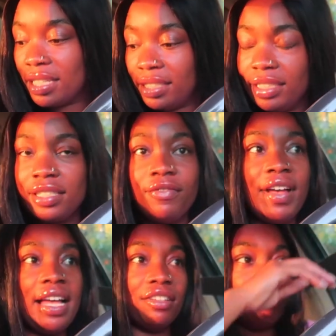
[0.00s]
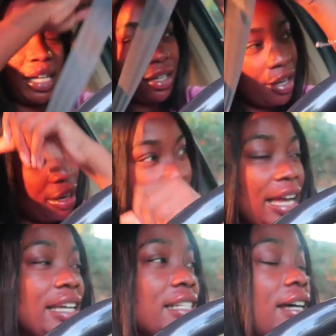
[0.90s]
to at least vacuum my car.
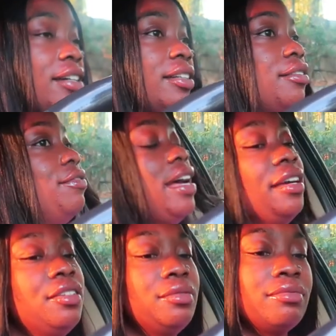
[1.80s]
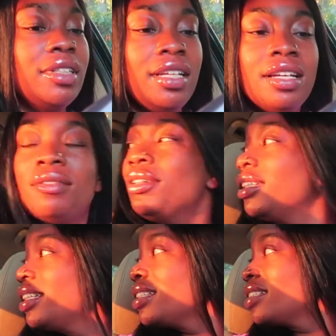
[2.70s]
I guess I could have vacuumed. Well,
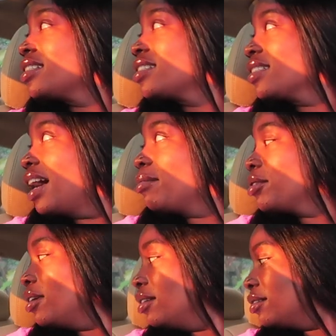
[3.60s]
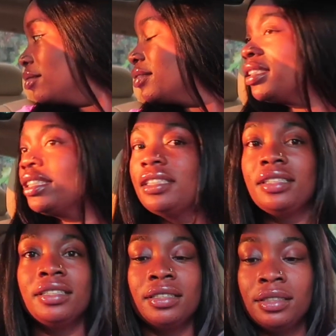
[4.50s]
Lennox done slobbered all over
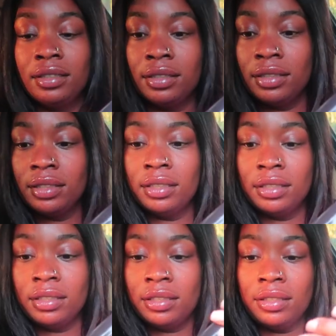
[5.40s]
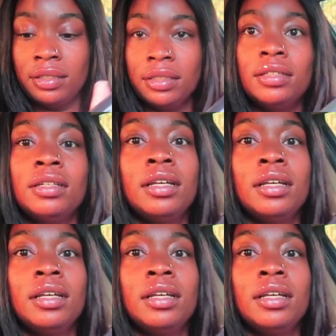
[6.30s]
it.